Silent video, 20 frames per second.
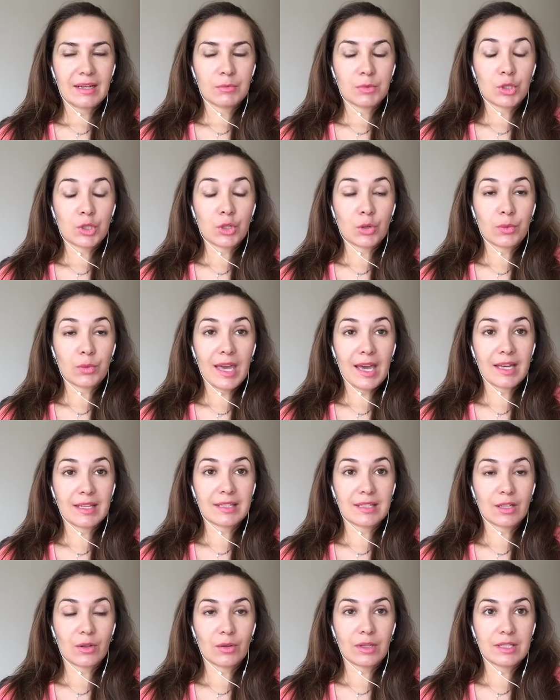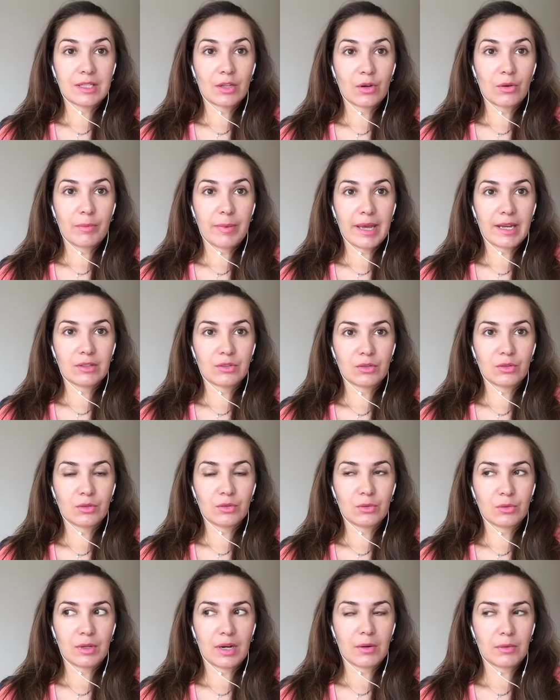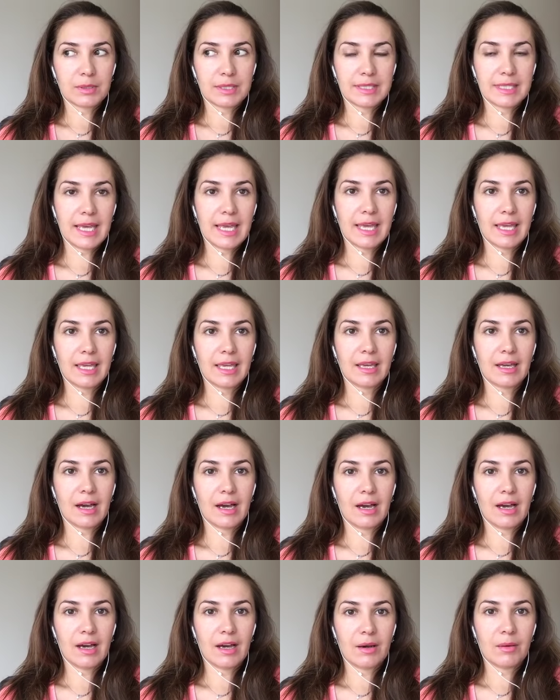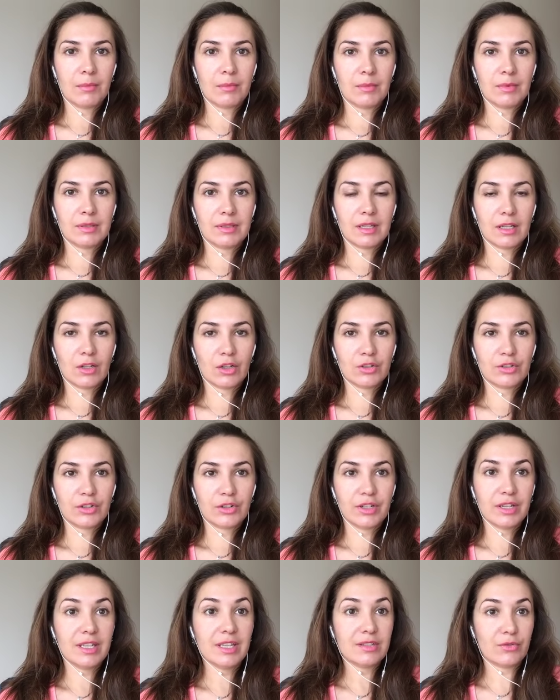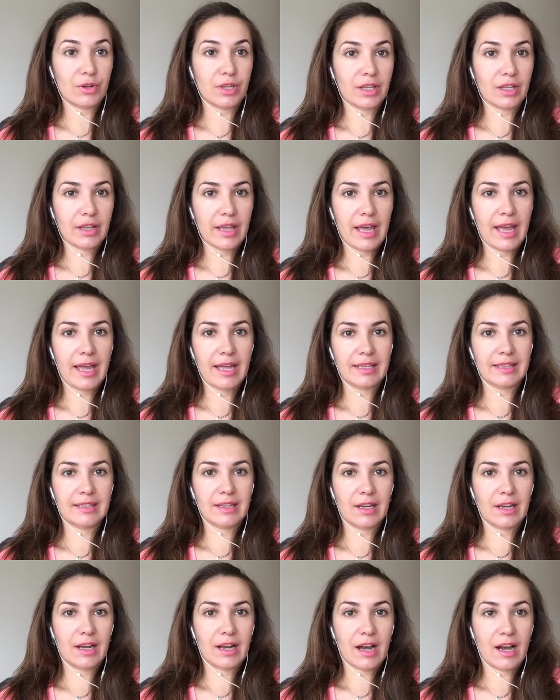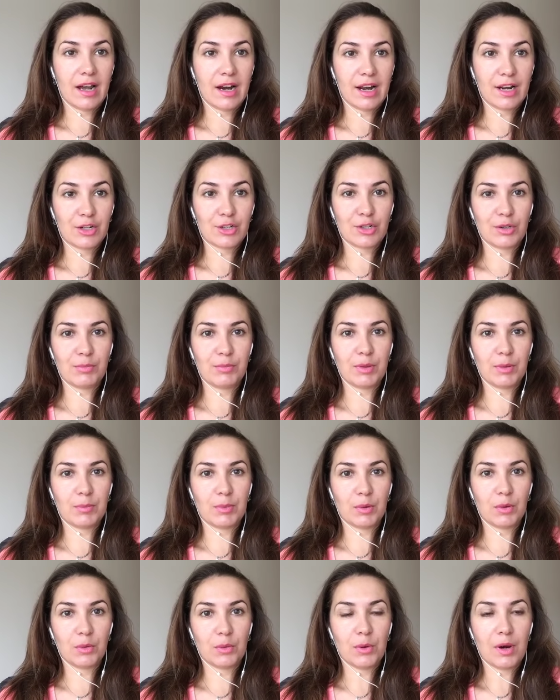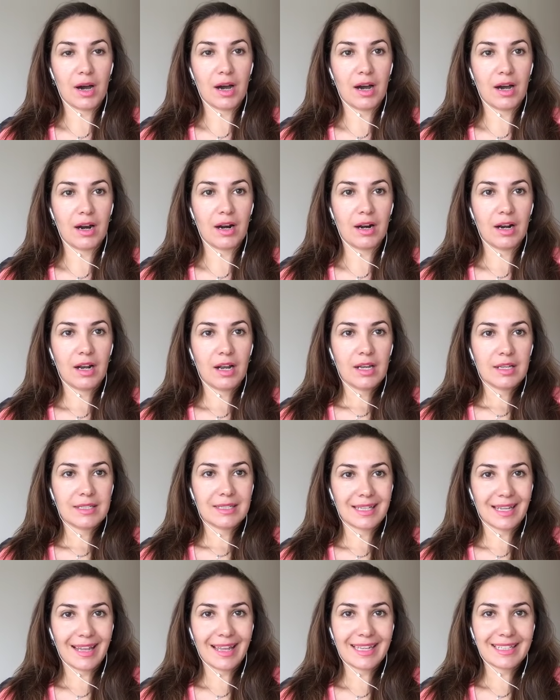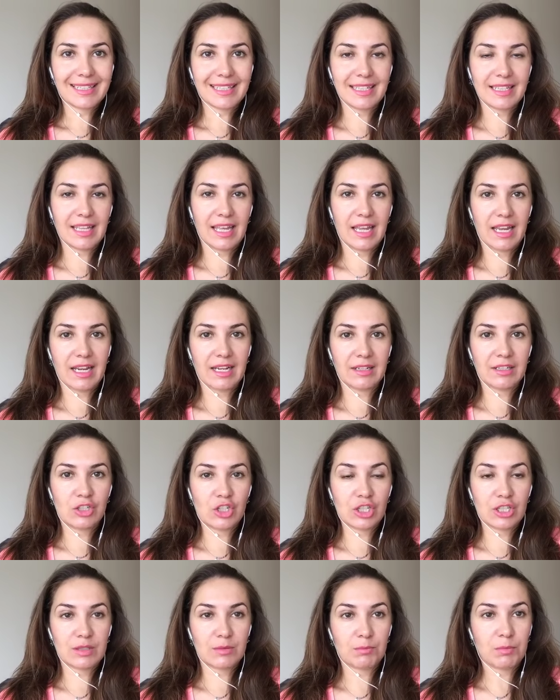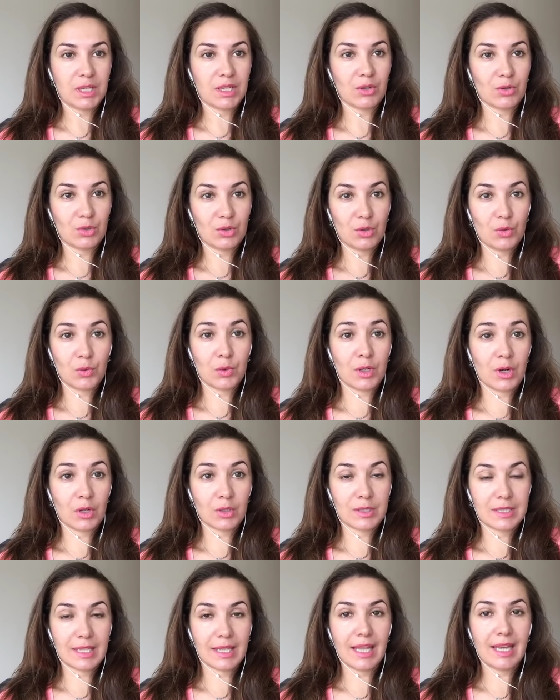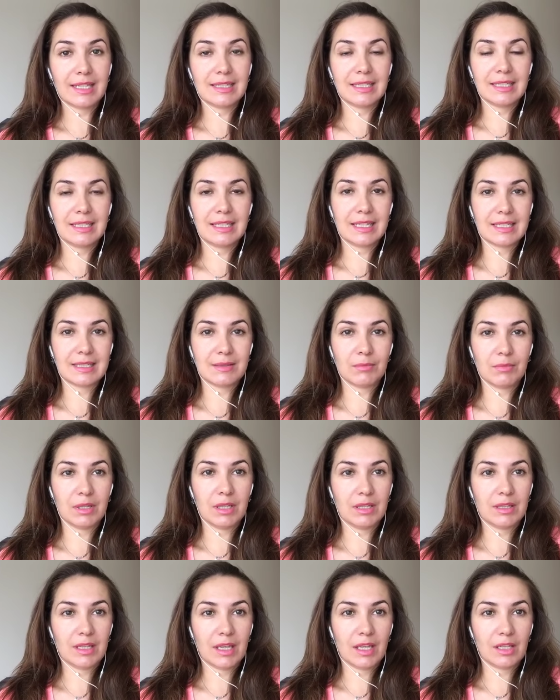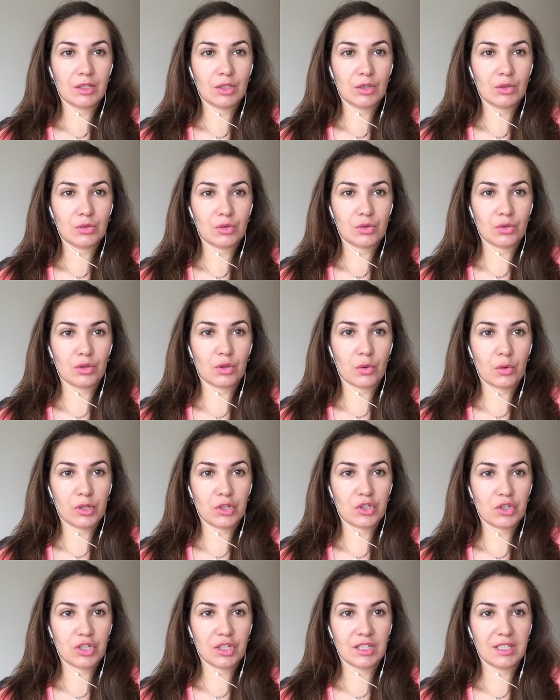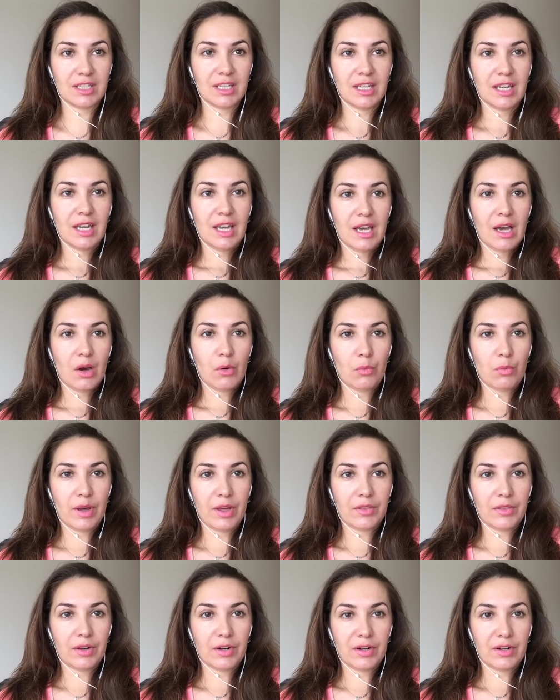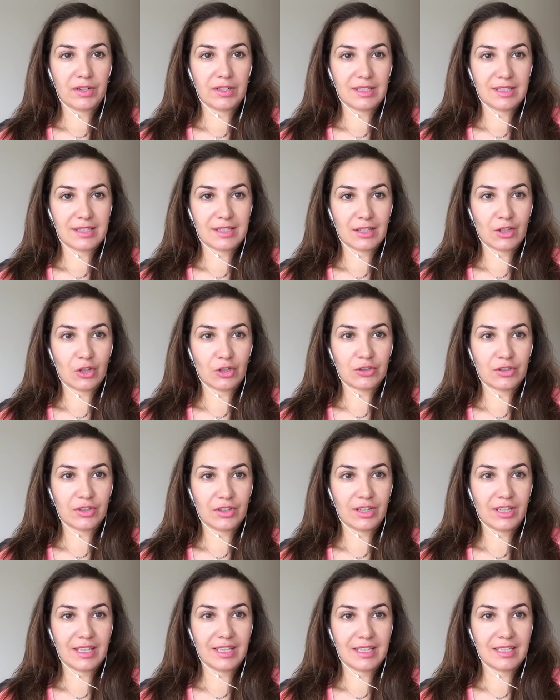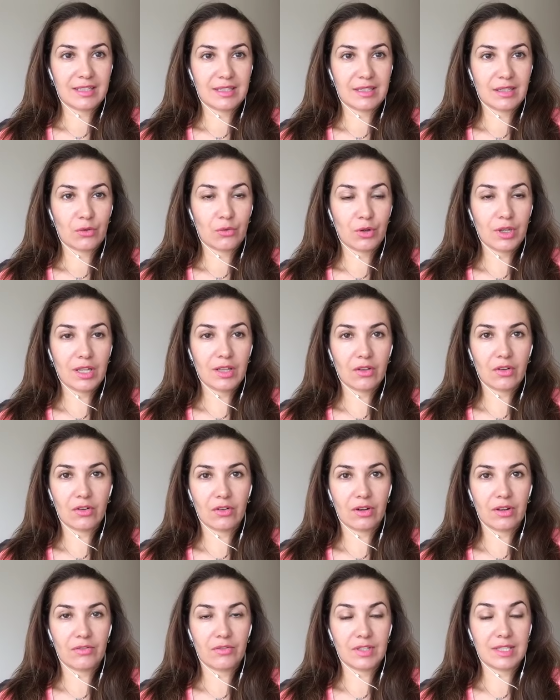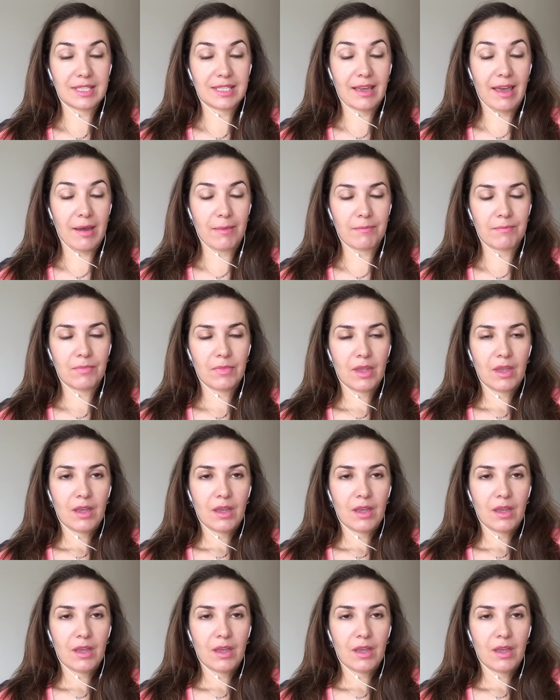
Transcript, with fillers: So let's go back to what I was saying. The lottery is real, and there are actually people who are selected. And just because you were not selected doesn't mean that you should question whether this lottery is real or if it's scam.